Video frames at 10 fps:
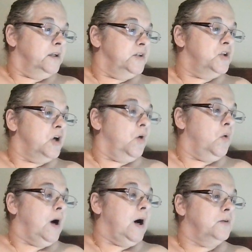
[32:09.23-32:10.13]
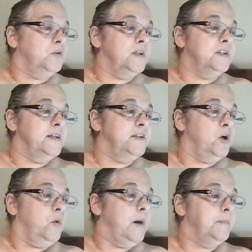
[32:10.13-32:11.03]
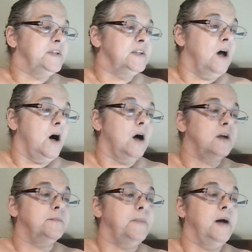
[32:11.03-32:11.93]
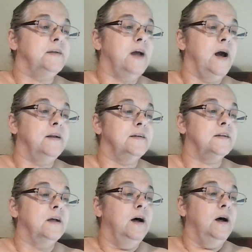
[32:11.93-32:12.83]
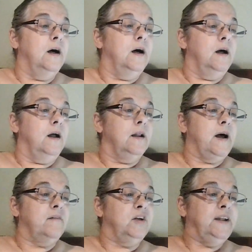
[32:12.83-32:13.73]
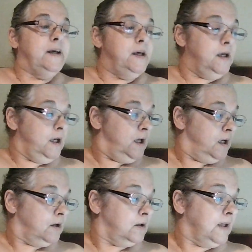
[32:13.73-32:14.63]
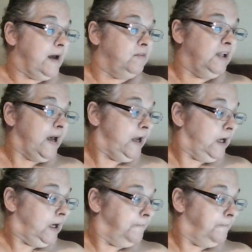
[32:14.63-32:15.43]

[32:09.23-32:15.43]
Toe, Trusty Toe Up Socks by Tannis Lavalley or Lavalley.